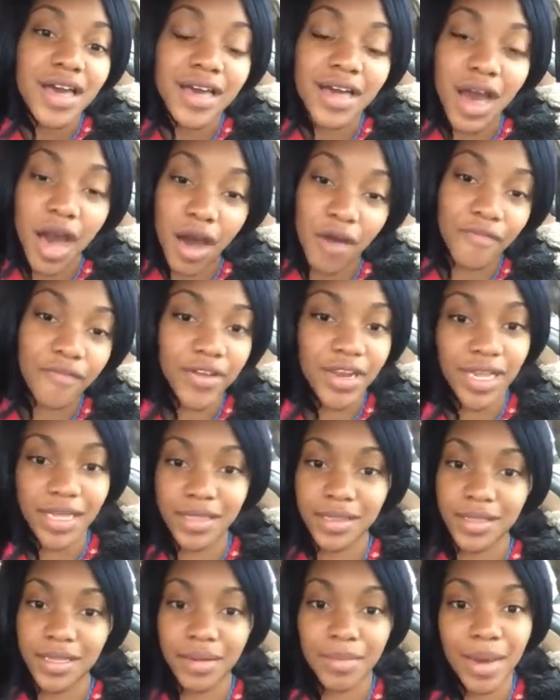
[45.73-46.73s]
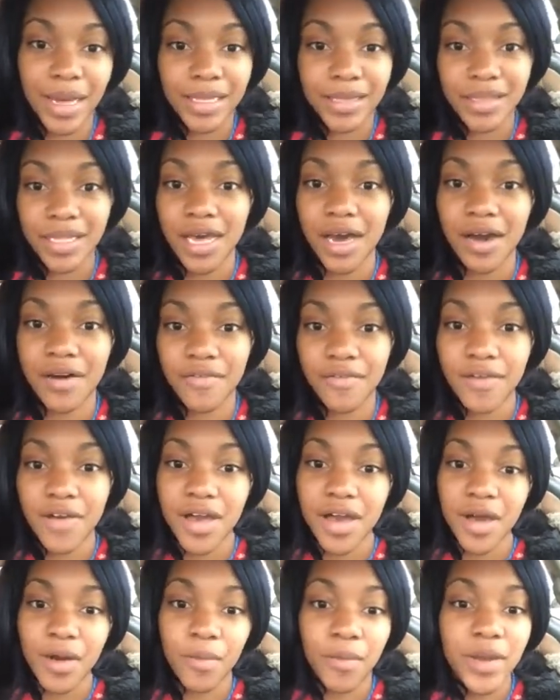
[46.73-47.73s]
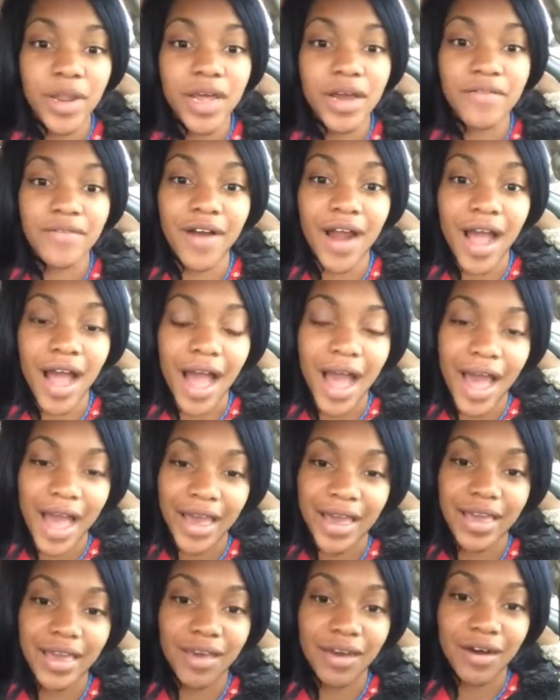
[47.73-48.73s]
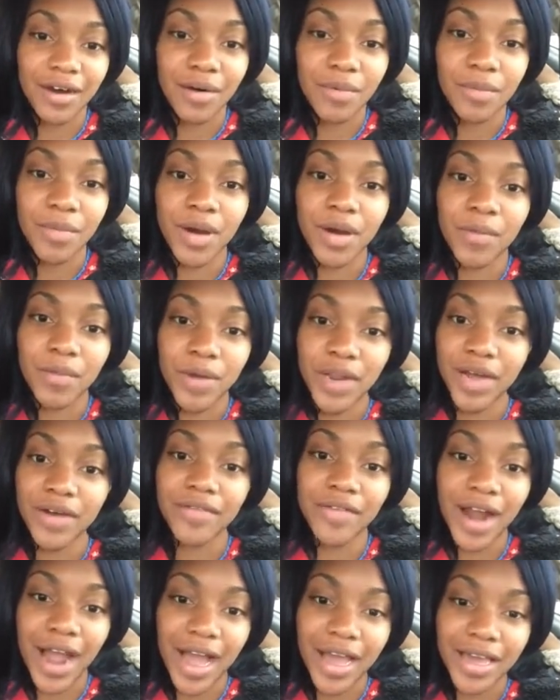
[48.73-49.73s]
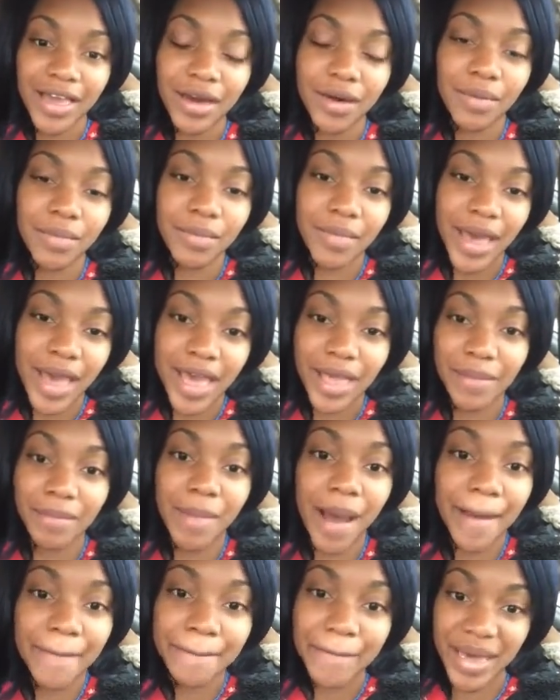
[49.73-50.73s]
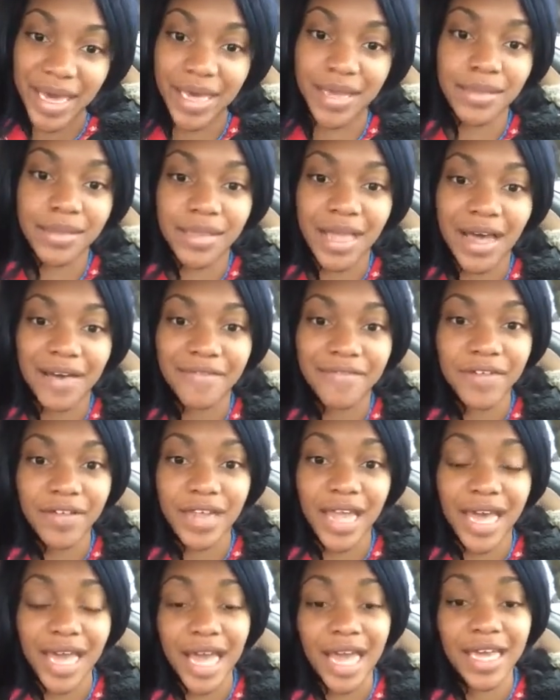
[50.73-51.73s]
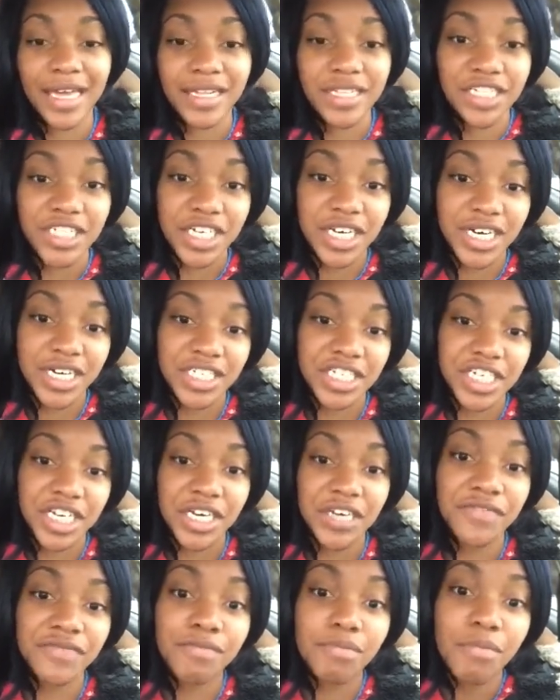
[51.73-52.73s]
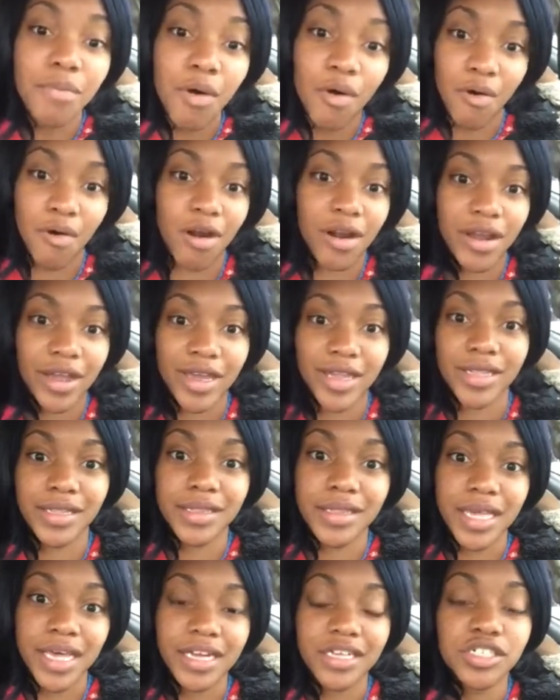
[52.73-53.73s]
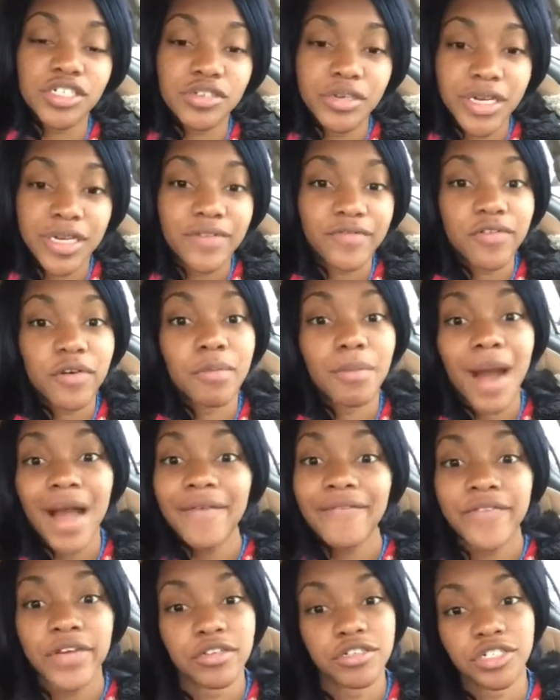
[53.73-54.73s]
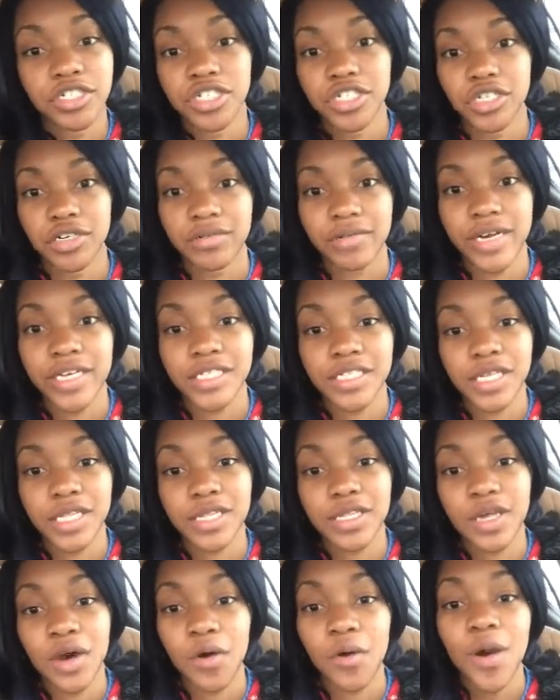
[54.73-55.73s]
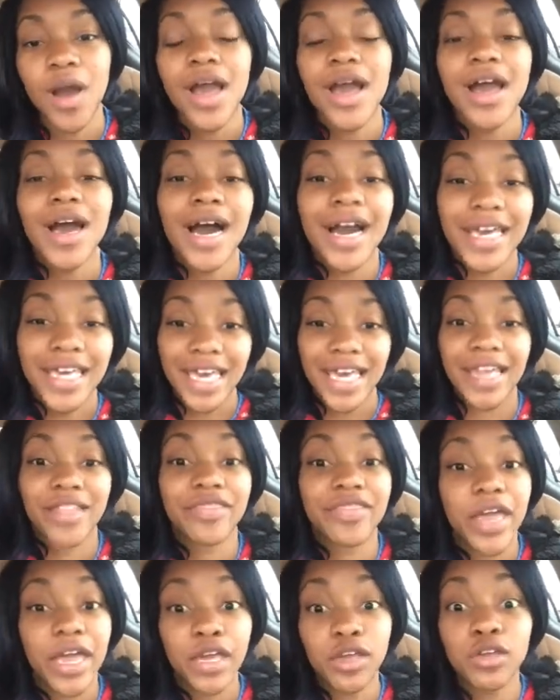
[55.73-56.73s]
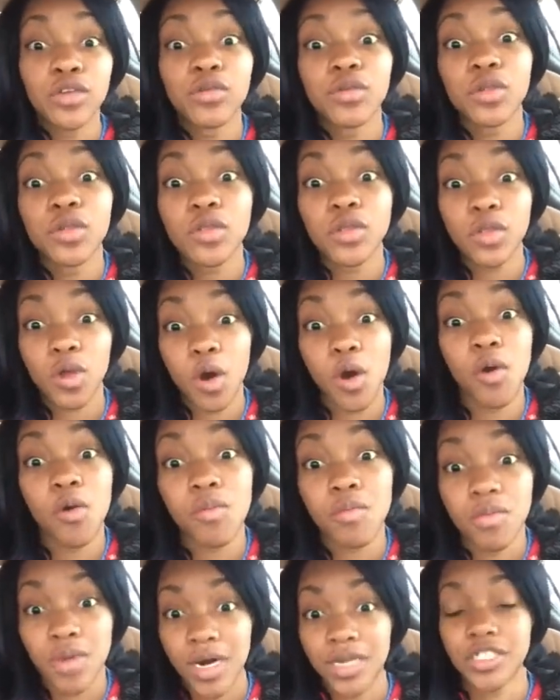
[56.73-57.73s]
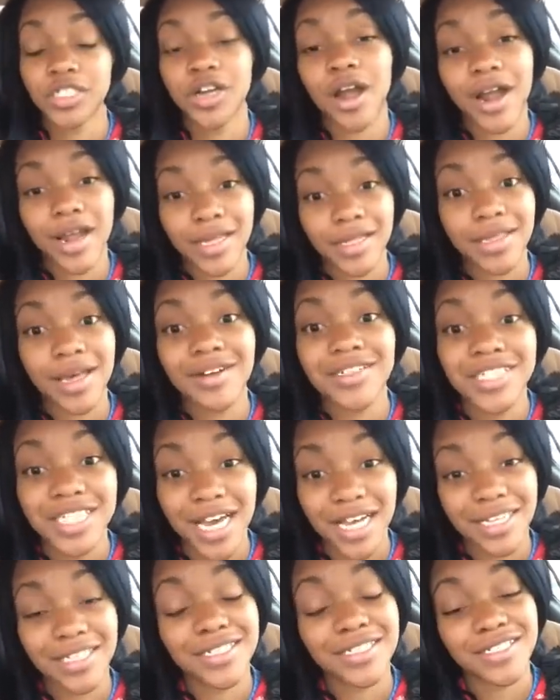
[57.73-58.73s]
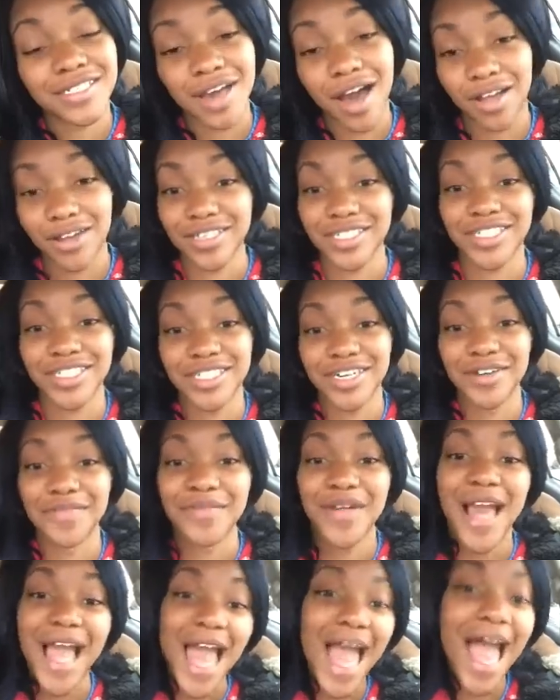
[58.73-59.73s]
confidence in myself whenever i am whenever i am at my best i feel like i can achieve more and set a trend for my future generation so again thank you so much arkansas challenge scholarship